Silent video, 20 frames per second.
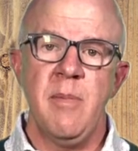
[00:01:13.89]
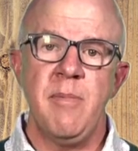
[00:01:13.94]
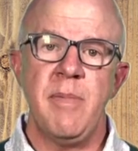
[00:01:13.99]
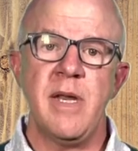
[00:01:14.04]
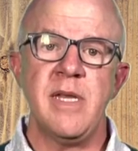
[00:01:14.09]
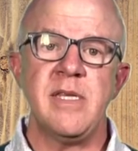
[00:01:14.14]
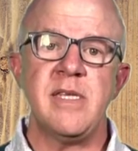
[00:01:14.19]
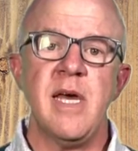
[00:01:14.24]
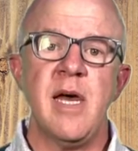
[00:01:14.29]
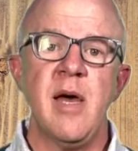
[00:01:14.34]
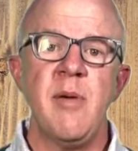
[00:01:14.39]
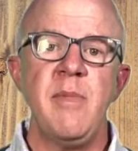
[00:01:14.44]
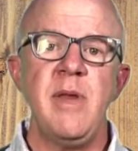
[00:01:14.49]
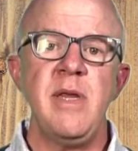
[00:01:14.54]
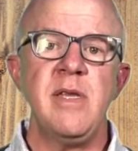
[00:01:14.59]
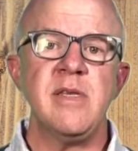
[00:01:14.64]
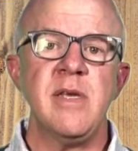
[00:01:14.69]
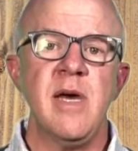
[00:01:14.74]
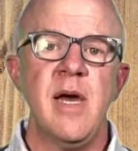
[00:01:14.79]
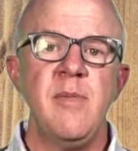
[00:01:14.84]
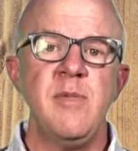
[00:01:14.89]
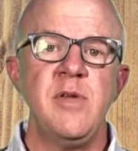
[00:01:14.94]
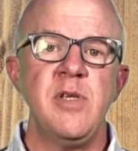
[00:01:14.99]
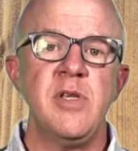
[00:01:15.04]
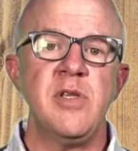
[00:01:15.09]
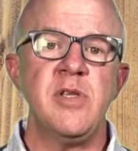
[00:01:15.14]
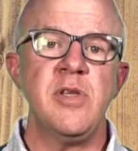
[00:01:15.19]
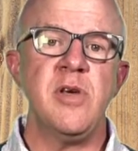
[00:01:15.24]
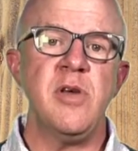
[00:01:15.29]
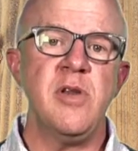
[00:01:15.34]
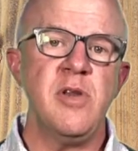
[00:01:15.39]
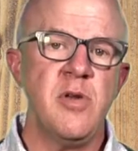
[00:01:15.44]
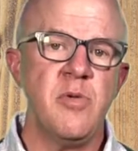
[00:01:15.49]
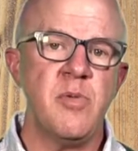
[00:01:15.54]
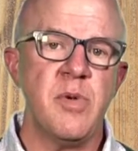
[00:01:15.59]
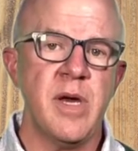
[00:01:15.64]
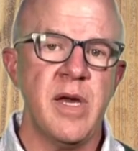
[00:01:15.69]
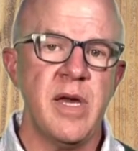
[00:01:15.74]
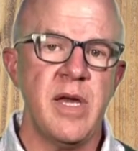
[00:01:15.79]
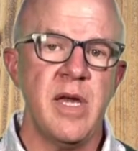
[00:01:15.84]
but it's how many times you turned
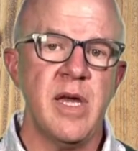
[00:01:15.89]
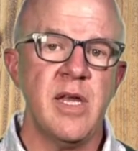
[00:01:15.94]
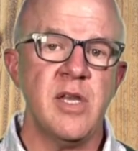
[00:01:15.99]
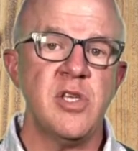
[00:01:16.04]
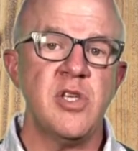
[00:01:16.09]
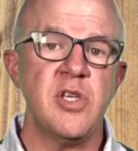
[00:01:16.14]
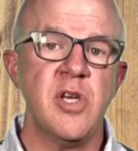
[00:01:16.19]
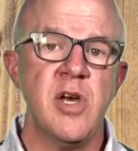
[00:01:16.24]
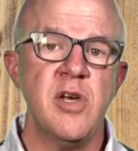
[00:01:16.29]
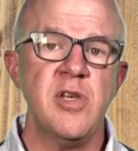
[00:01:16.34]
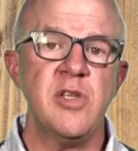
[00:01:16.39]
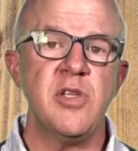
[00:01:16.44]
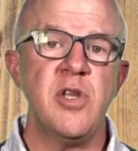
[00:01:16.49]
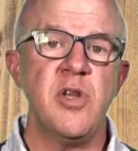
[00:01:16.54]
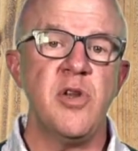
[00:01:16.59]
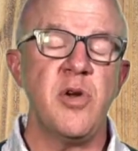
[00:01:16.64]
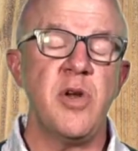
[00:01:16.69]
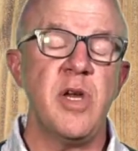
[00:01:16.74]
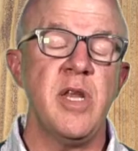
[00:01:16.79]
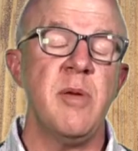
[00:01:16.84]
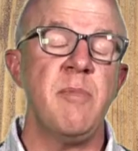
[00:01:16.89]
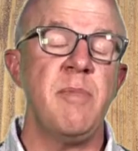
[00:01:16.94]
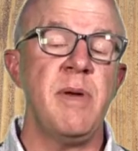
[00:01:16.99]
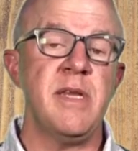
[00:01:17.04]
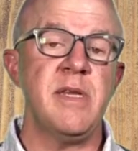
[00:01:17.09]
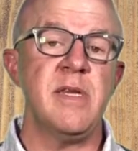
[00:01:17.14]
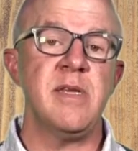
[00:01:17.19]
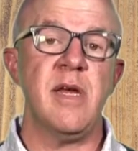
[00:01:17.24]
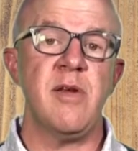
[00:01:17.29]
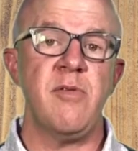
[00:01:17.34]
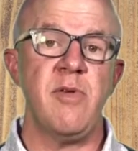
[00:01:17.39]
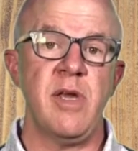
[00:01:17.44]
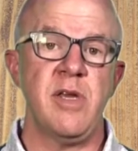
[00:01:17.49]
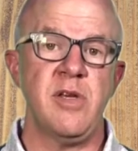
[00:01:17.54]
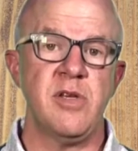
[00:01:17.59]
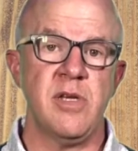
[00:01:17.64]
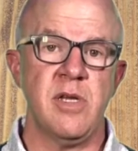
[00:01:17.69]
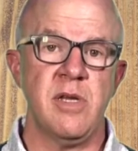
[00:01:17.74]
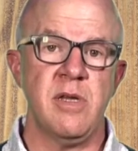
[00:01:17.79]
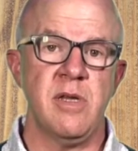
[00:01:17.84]
away and chose to look in a better
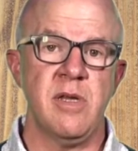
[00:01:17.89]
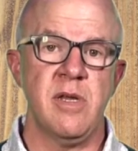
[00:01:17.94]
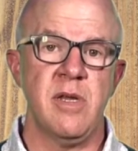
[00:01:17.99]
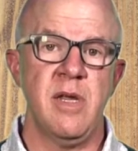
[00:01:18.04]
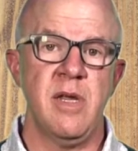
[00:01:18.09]
direction.